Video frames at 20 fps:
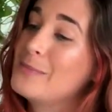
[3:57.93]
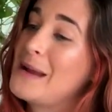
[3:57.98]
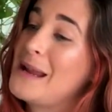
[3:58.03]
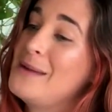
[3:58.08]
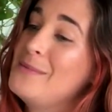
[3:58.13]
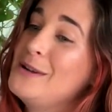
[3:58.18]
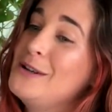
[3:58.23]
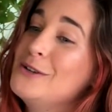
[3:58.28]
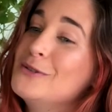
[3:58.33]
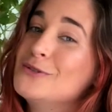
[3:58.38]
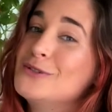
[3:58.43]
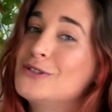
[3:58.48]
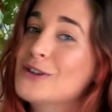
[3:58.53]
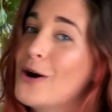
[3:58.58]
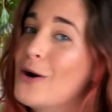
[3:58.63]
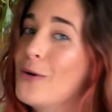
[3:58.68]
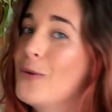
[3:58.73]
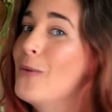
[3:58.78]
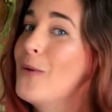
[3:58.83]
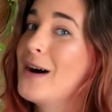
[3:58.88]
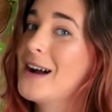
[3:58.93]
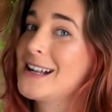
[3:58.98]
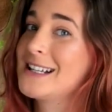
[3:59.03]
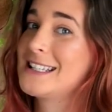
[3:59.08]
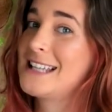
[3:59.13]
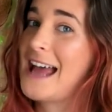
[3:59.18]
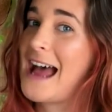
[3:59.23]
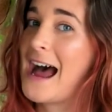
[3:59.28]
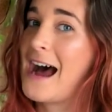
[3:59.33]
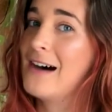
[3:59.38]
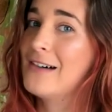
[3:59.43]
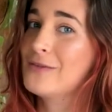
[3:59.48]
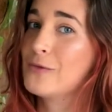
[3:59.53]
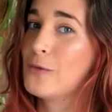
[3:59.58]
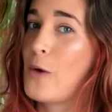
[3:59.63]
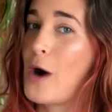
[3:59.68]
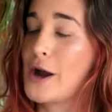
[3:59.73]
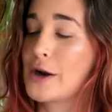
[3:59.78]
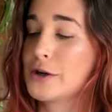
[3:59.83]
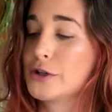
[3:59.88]
maybe you don't want to have
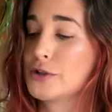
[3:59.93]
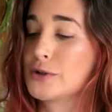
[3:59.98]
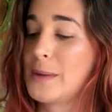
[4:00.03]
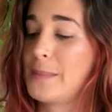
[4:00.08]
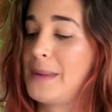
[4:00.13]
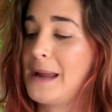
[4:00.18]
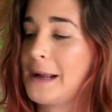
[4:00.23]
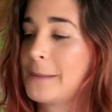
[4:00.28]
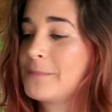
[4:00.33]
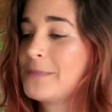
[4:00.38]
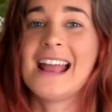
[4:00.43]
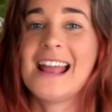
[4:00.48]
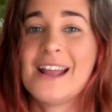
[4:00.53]
water dripping.